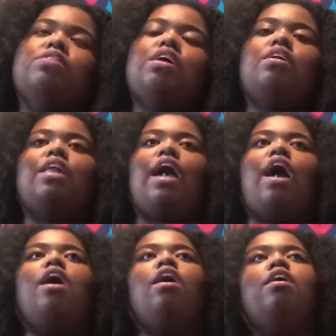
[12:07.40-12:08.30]
so, like,
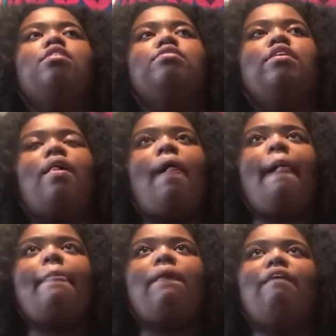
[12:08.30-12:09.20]

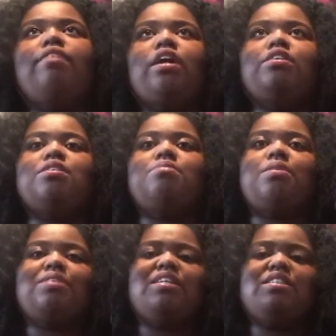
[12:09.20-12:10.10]
I feel like
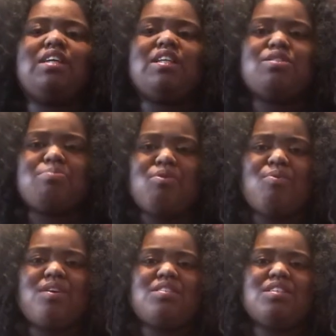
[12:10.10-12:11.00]
sometimes I just get in this
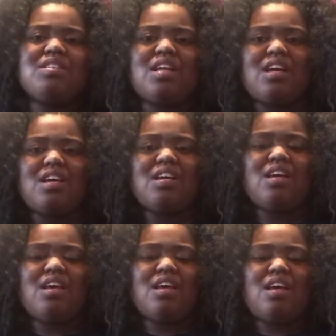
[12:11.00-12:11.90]
mood where it's just like,
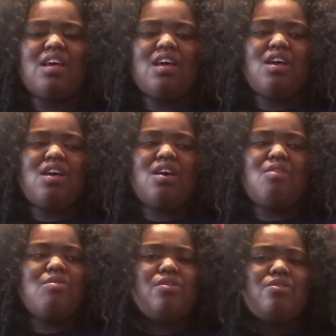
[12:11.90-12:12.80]

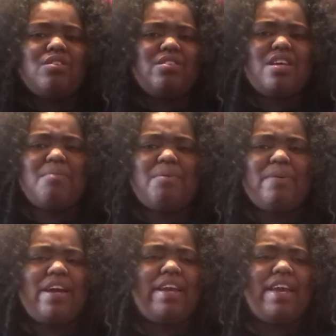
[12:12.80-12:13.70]
who are you to tell me
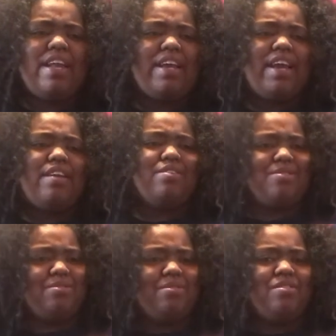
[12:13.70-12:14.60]
what I can and can't
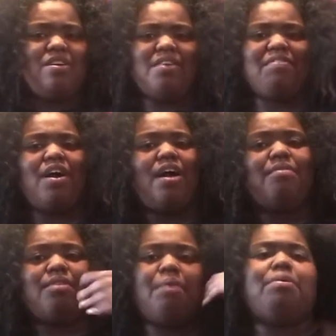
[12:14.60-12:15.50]
do? You know, even though
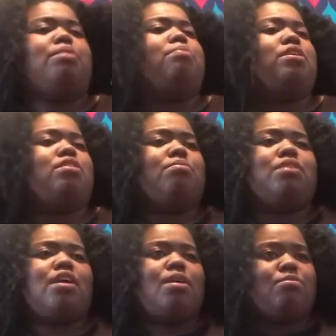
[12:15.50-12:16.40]
I, I be depressed
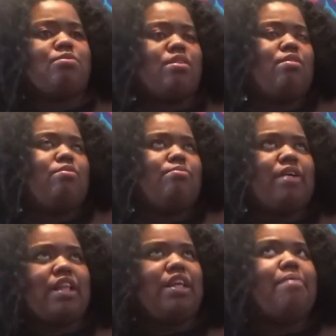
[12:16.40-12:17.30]
sometimes, you know.
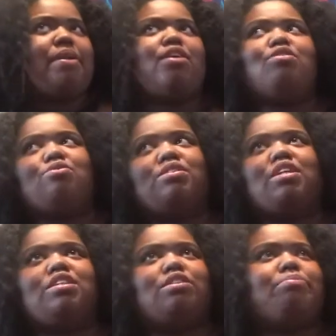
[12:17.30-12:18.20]
But I think everybody go through a
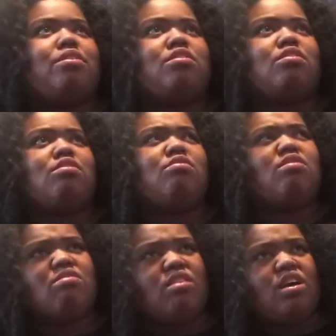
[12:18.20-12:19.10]
stage of depression, you know.